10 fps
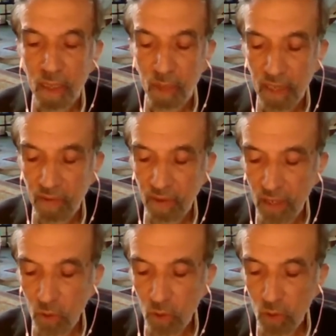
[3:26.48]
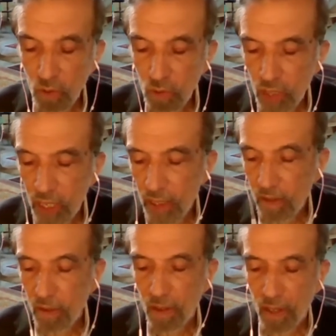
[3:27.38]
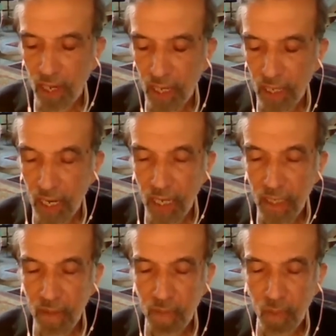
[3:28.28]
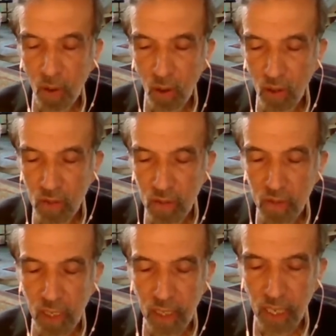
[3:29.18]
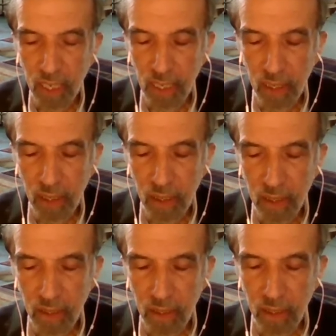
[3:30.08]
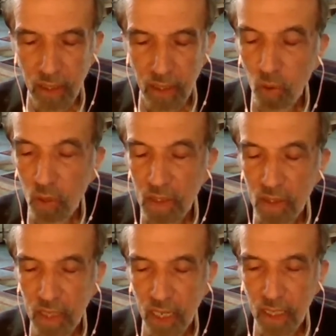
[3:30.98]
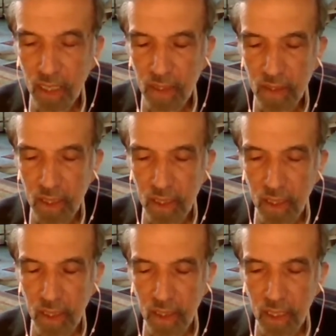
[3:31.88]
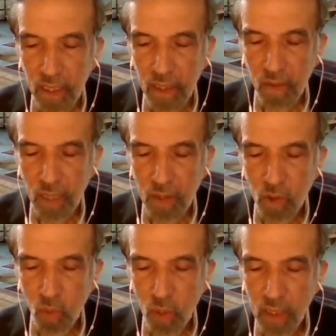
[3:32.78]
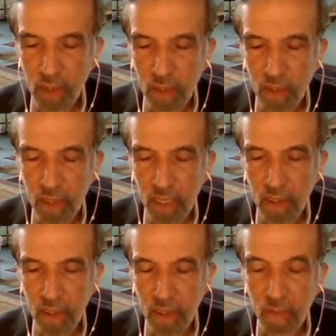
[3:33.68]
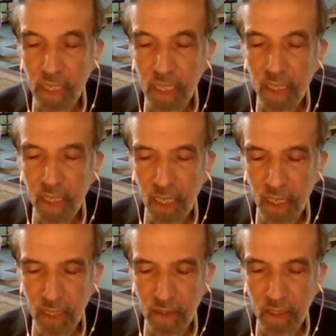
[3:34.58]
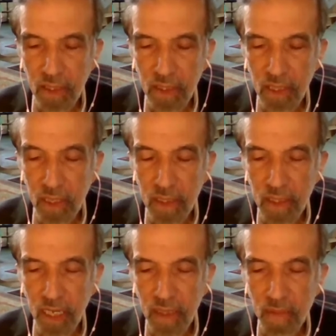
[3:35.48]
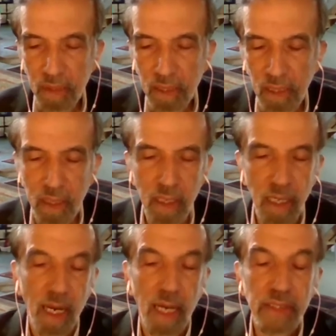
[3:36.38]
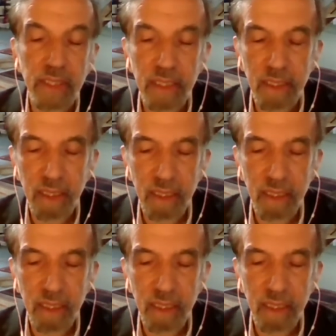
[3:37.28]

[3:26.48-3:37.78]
But if I don't do that, and I pause and I look inside as to what is it that the meaning that has registered inside me, I see,